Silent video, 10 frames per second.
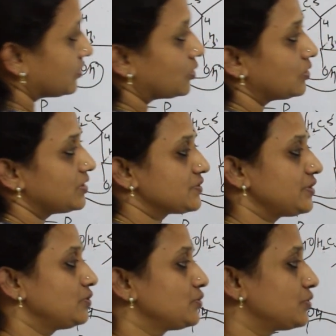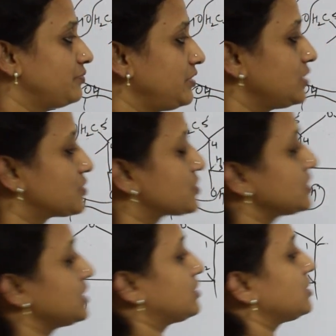Always we used to
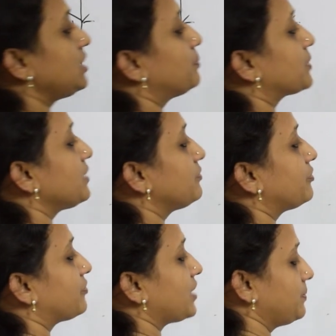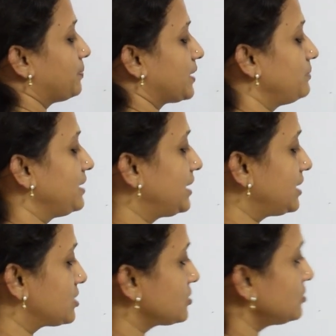say 3', 5'
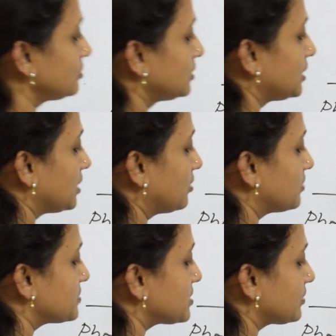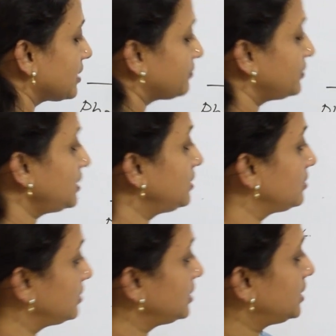linkage, no? Now observe carefully.
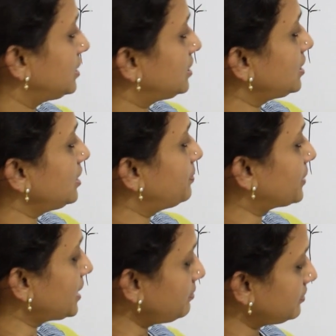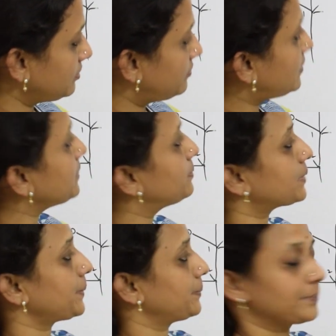3', 5'
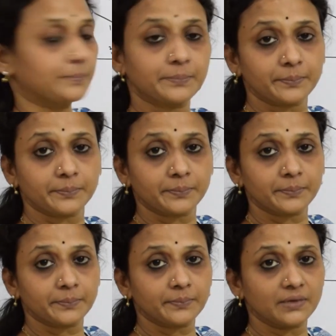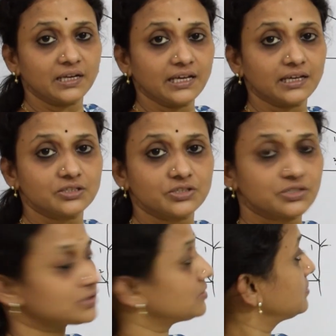
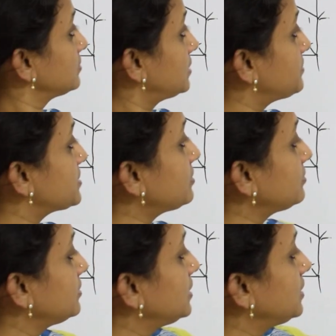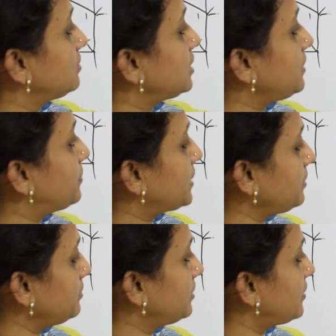linkage. Observe. 3',
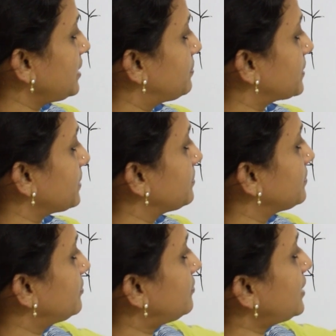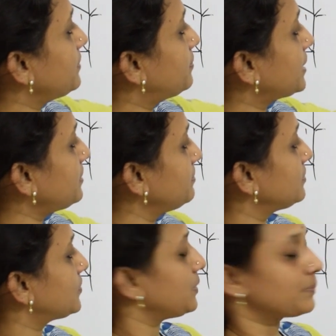5', 5',
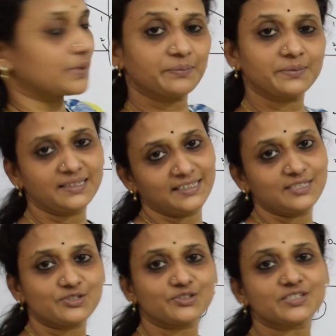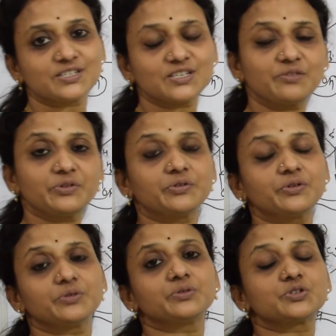3'. So this is how we
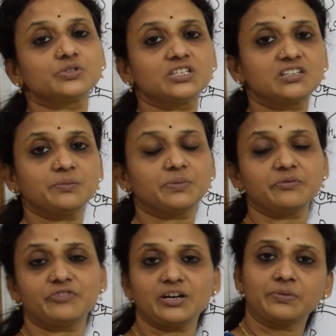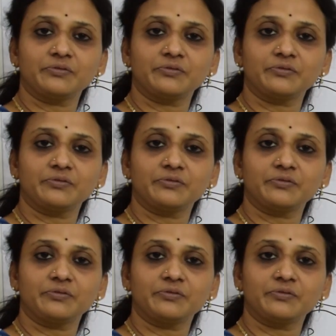want to show the 3', 5', 5',